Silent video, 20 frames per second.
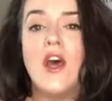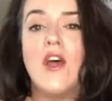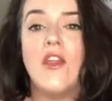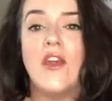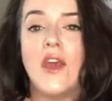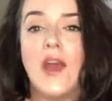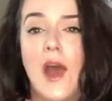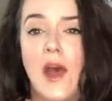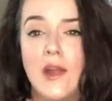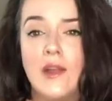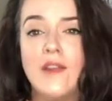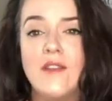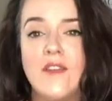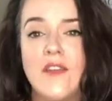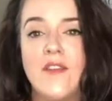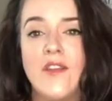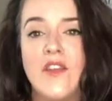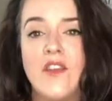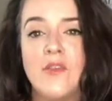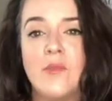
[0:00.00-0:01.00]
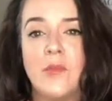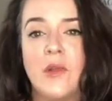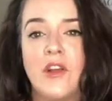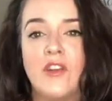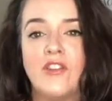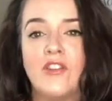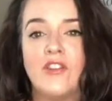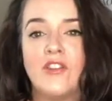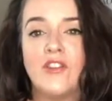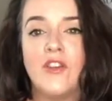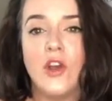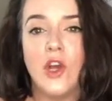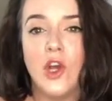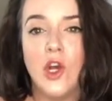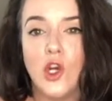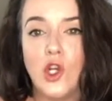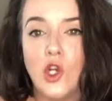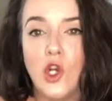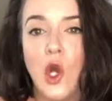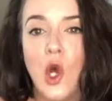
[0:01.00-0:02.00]
the colors in these blushes
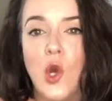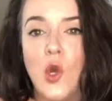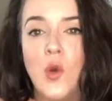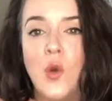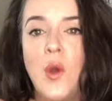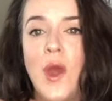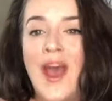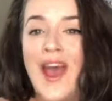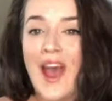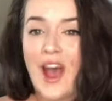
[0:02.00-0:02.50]
glow.